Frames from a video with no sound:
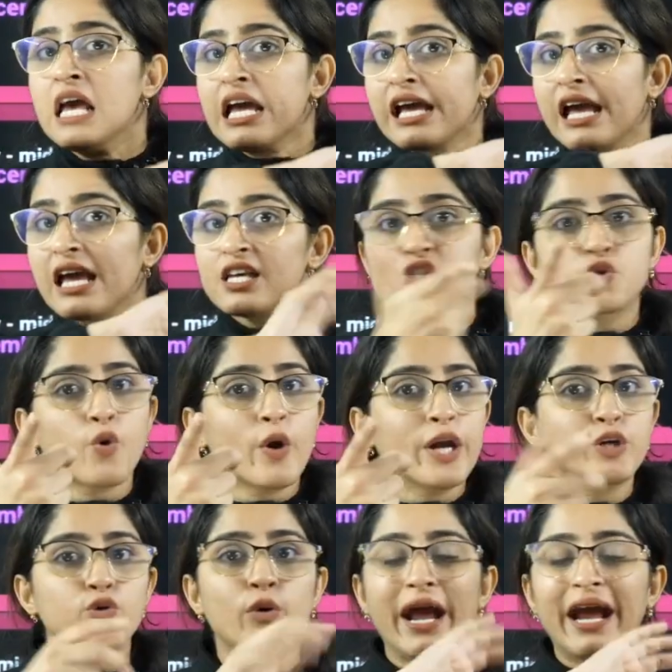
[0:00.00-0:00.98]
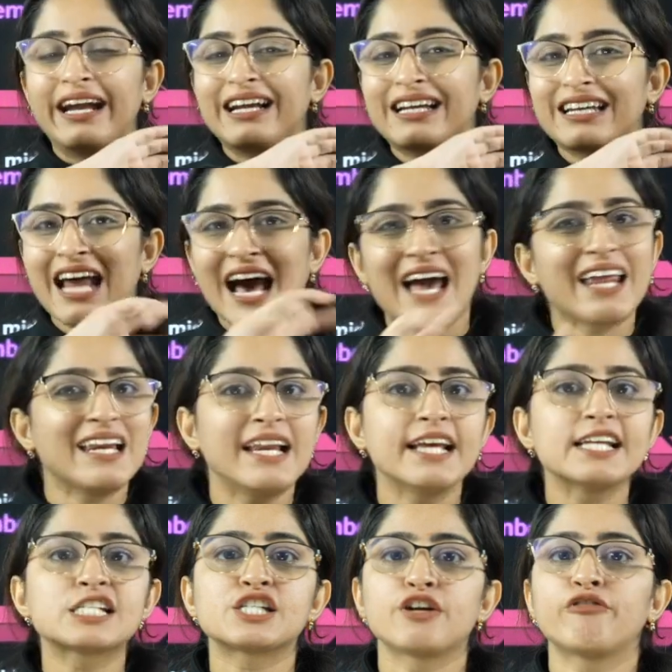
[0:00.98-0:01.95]
is going to entirely
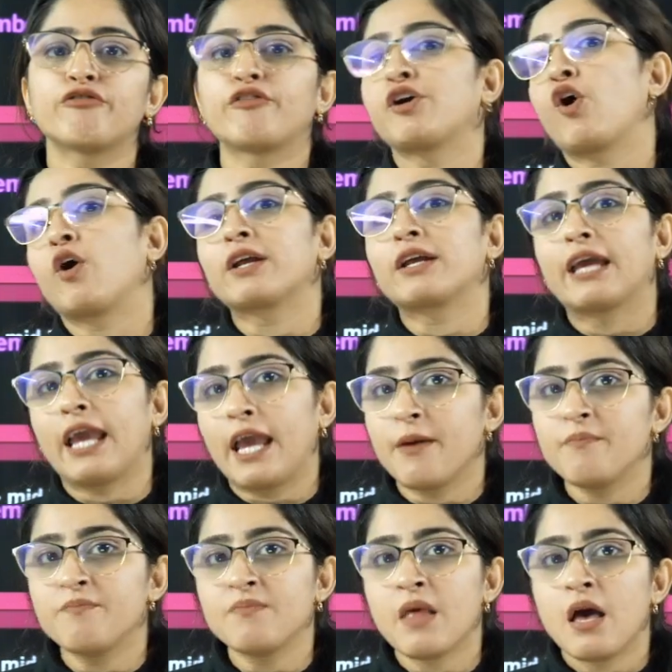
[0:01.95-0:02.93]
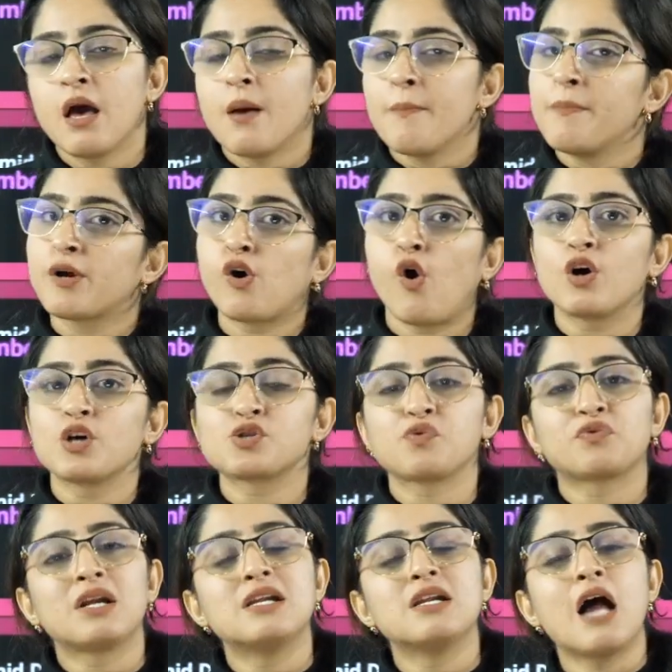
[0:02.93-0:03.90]
shift your game because of the
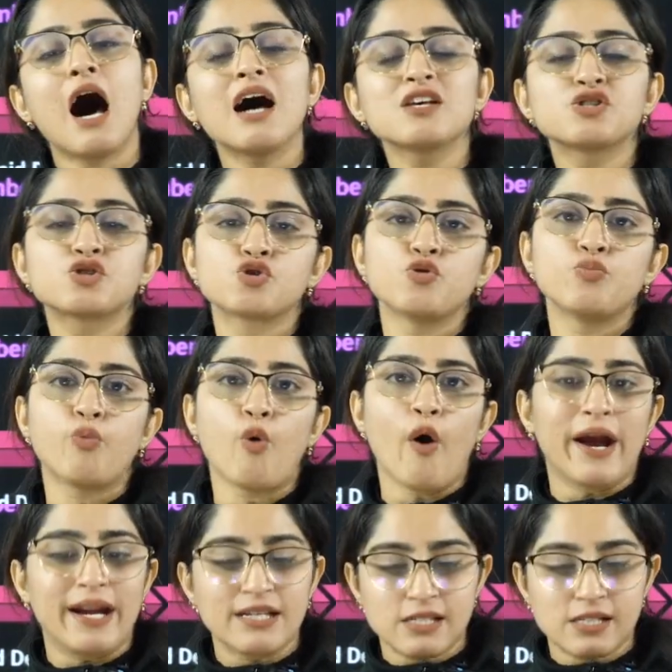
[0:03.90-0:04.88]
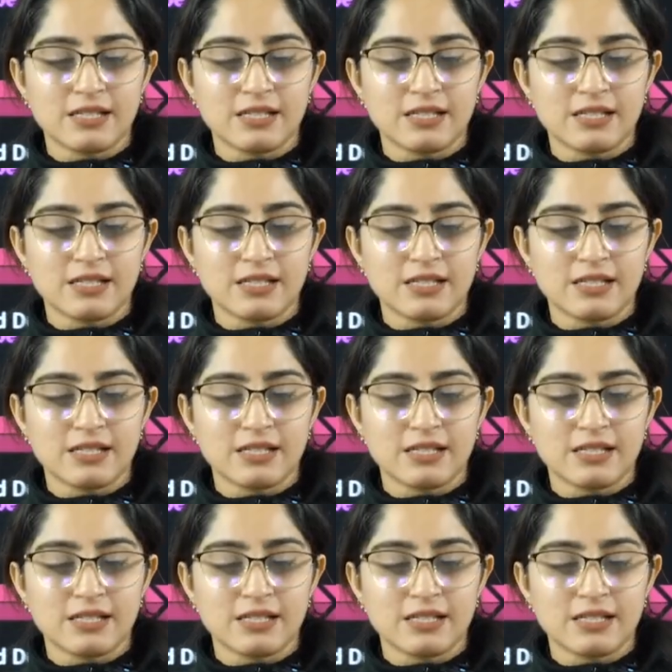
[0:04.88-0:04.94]
last 2 points,